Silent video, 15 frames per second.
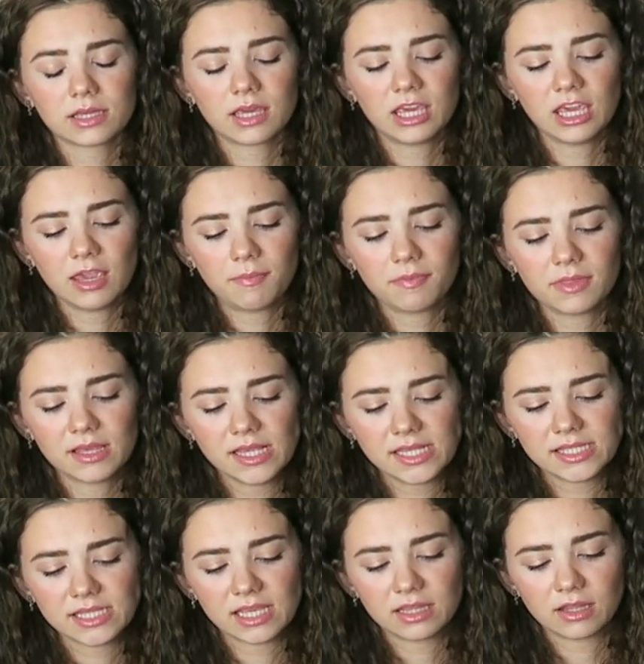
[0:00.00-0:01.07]
keep
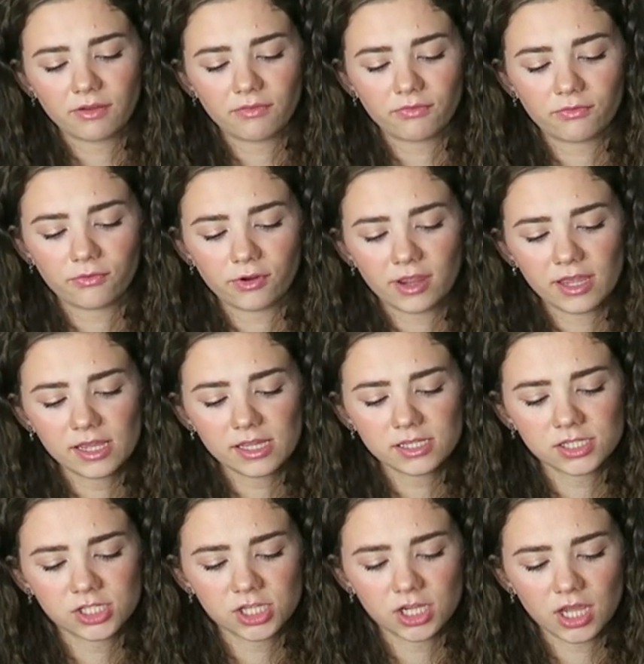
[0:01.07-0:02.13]
this in the
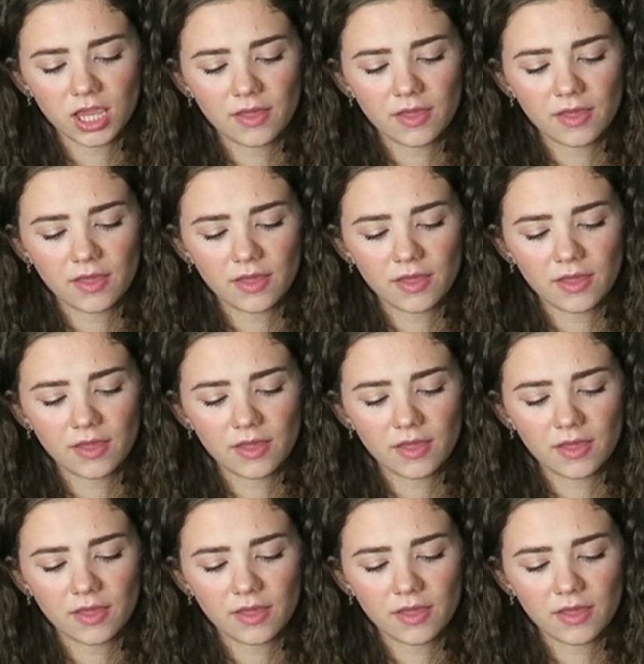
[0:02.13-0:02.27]
fridge,